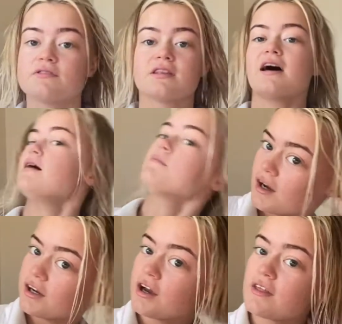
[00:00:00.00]
that, I
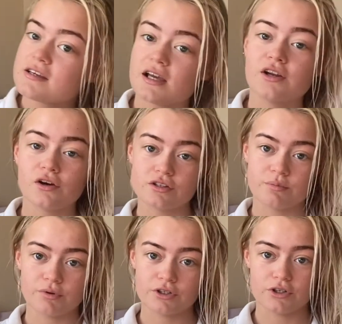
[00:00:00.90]
know they say not to
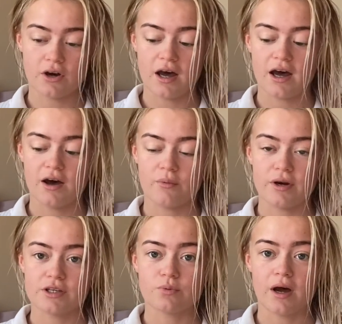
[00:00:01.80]
brush your hair when
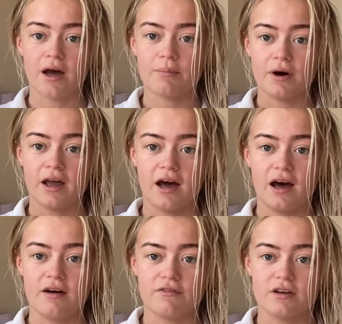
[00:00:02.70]
it's wet, but I
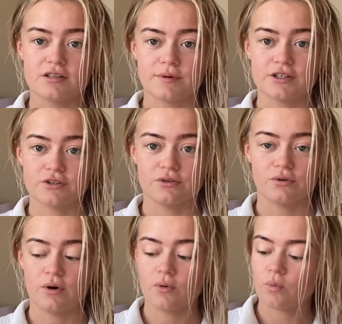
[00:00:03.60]
have a
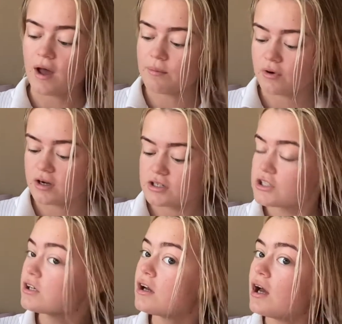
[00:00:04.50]
special wet brush
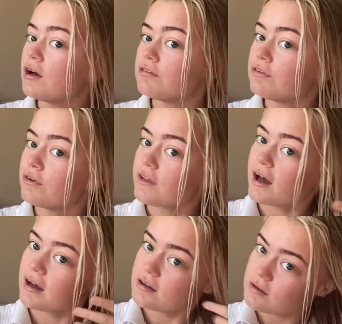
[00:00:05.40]
for
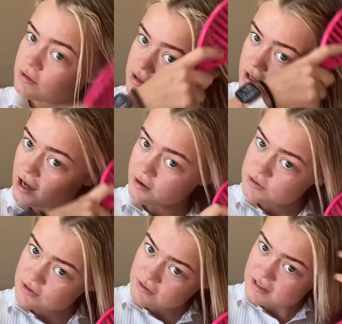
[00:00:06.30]
that helps
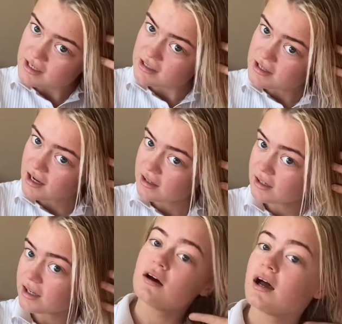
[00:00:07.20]
with the
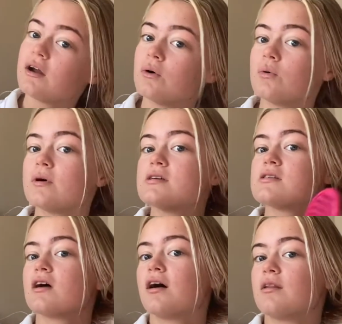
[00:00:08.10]
detangling. And always
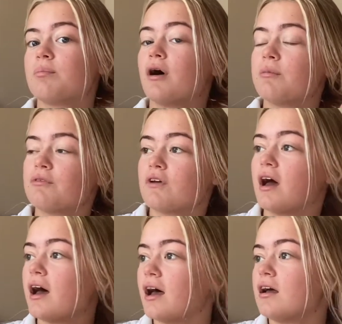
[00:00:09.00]
start at the bottom of your
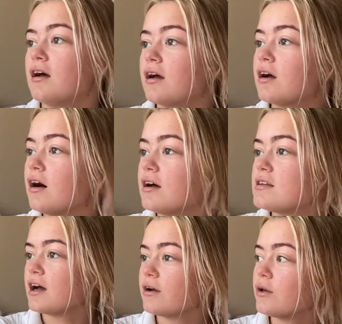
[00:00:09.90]
hair. I can't
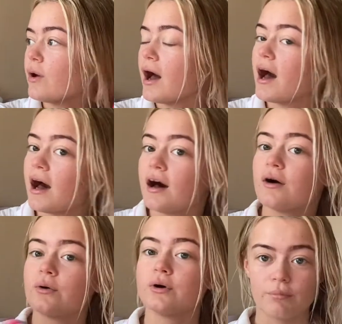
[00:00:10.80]
you
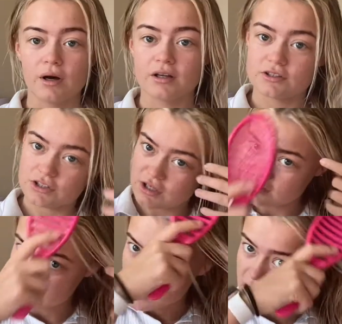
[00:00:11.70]
how much
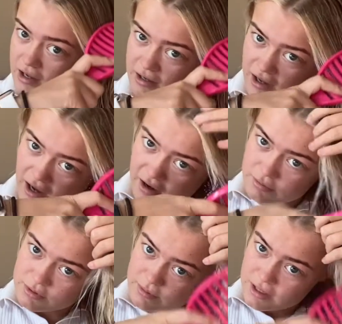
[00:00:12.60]
that
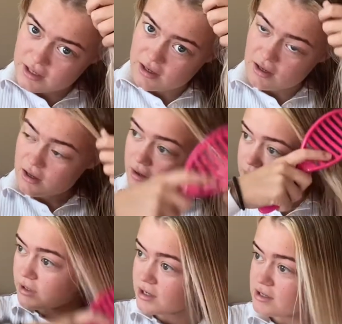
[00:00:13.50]
helped me,
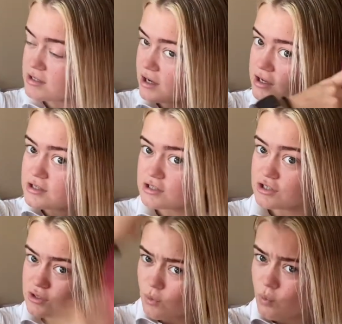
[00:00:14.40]
because I used to
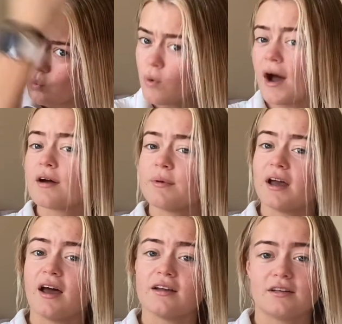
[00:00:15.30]
just whack my
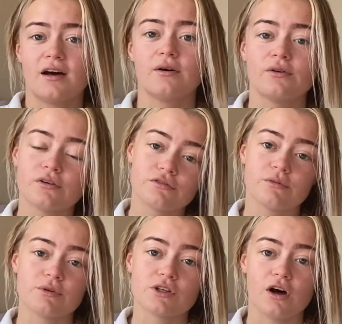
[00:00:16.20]
hair down from
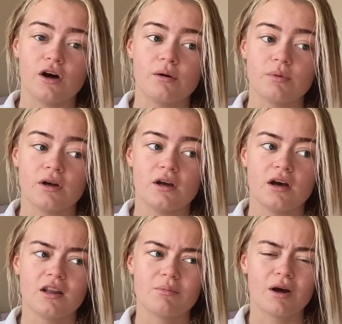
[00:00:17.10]
the top
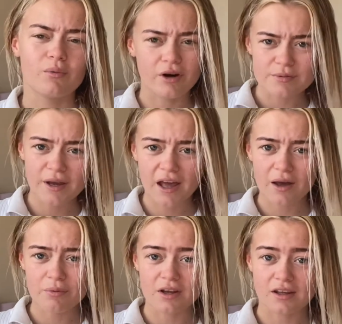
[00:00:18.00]
and then be like, why is my hair
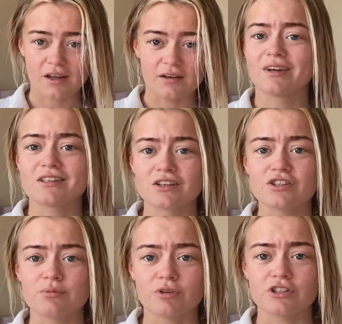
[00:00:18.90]
breaking? It's because
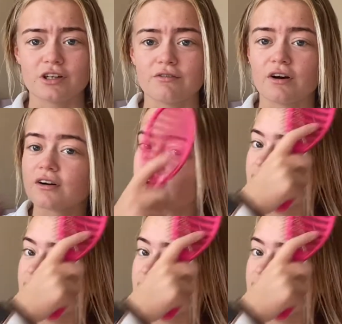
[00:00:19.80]
you're brushing it wrong.